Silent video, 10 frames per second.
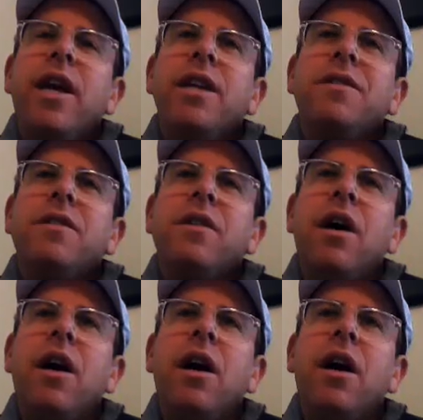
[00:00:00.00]
It's
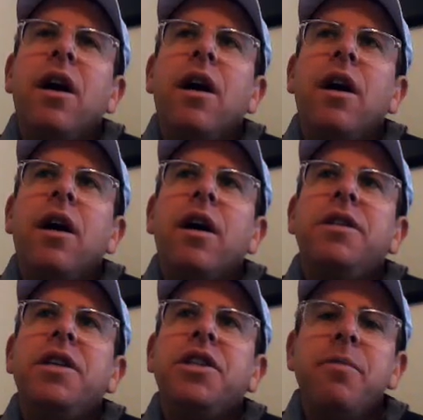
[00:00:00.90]

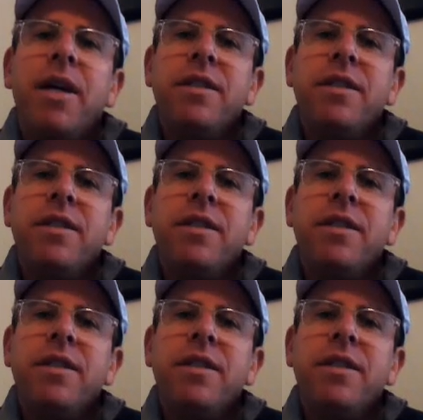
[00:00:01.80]
addition by